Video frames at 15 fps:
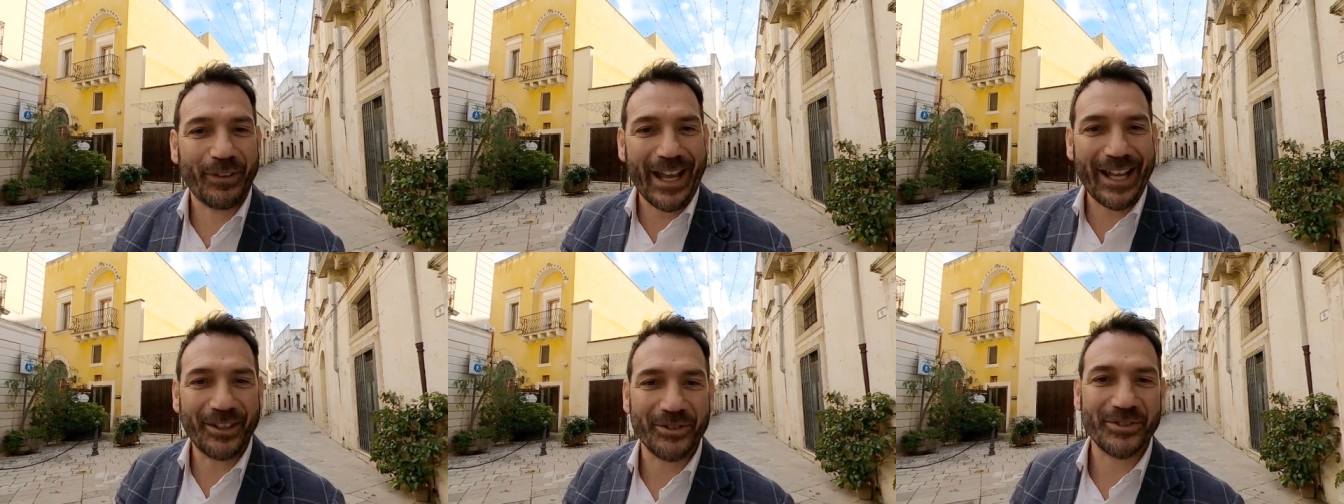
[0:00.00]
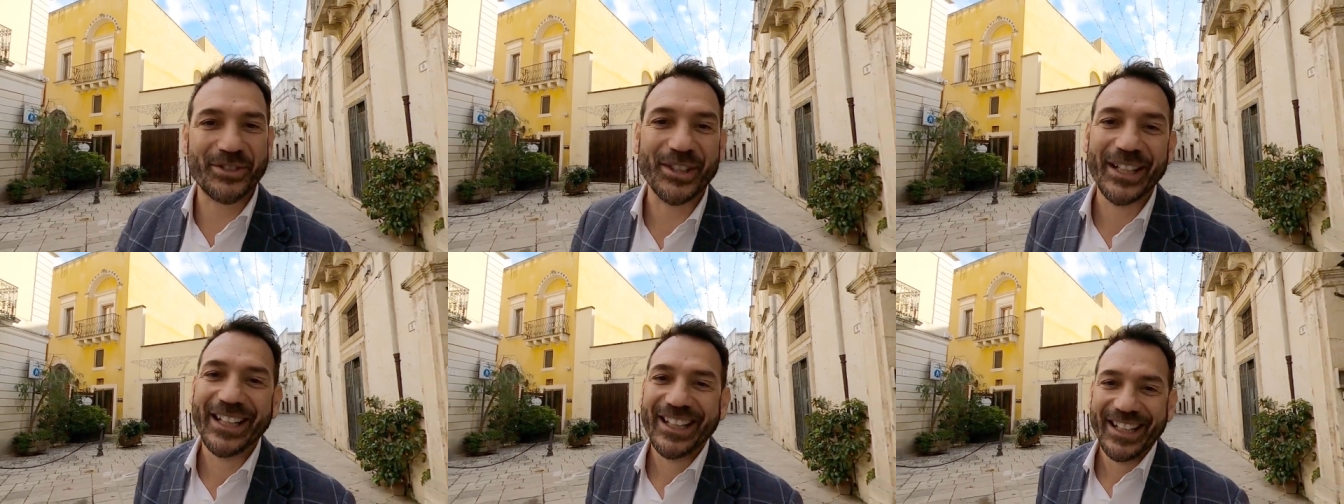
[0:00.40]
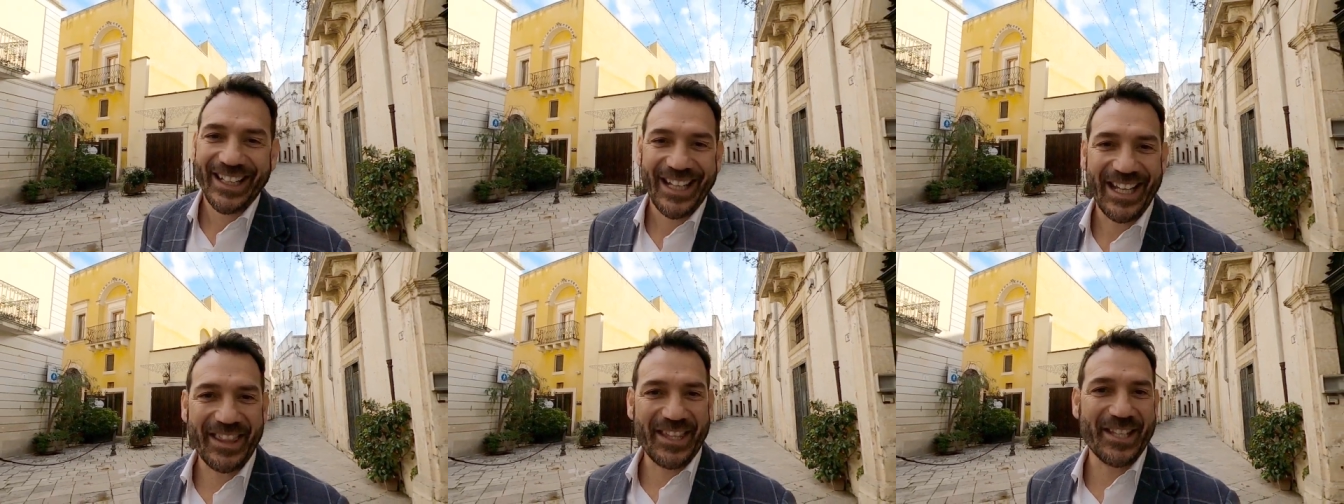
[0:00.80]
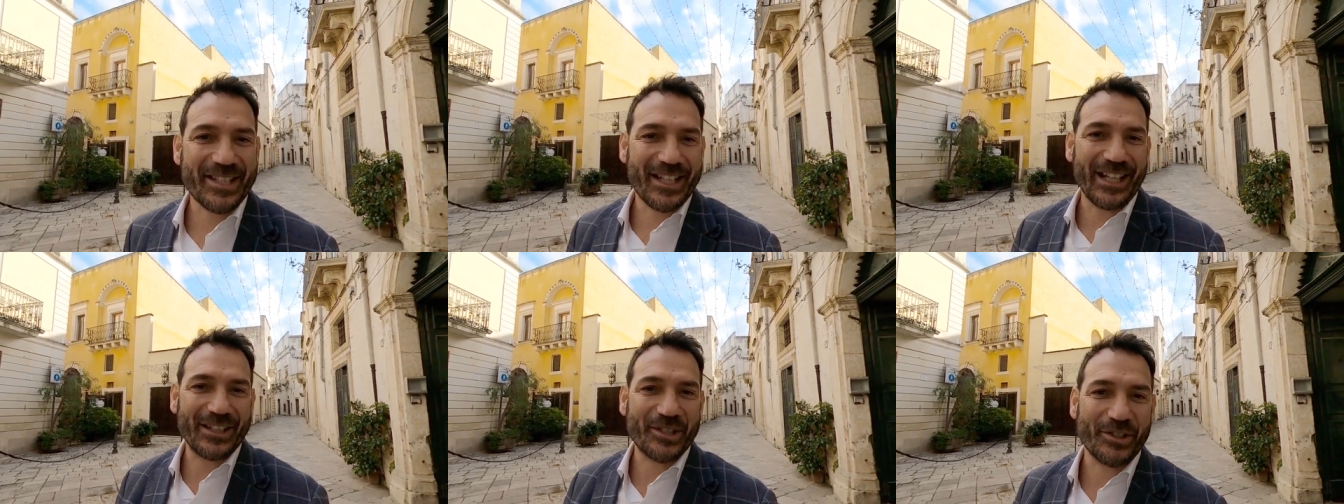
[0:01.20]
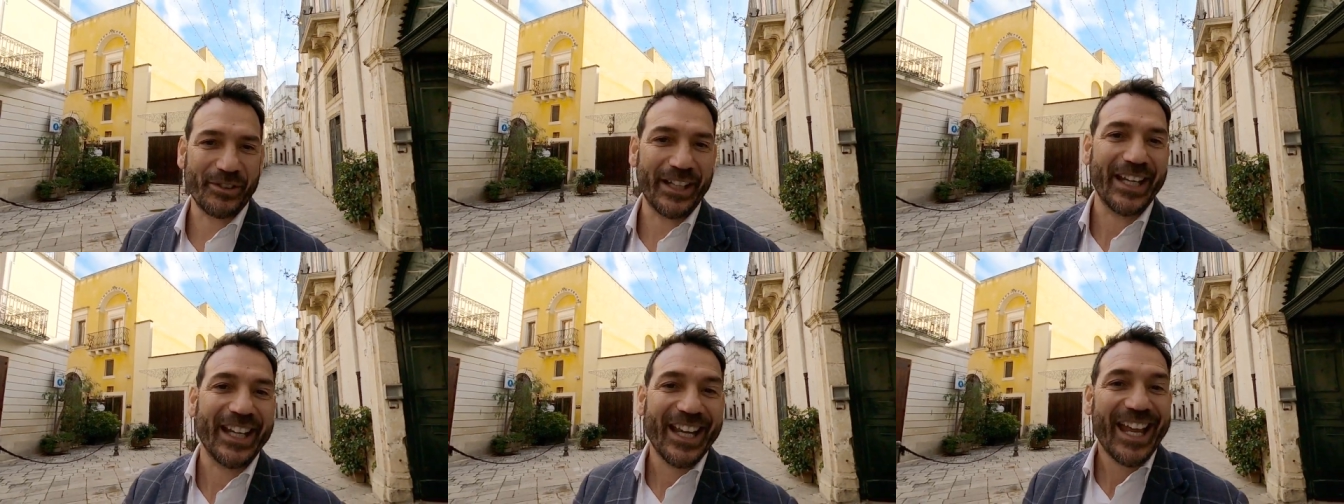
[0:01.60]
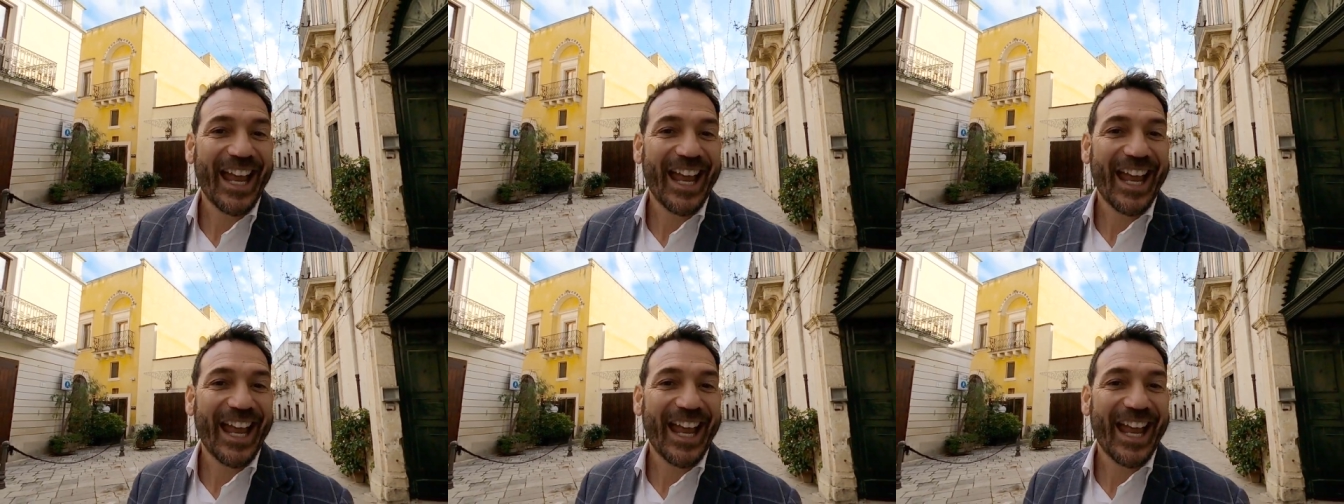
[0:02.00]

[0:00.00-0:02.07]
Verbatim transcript: found in this country?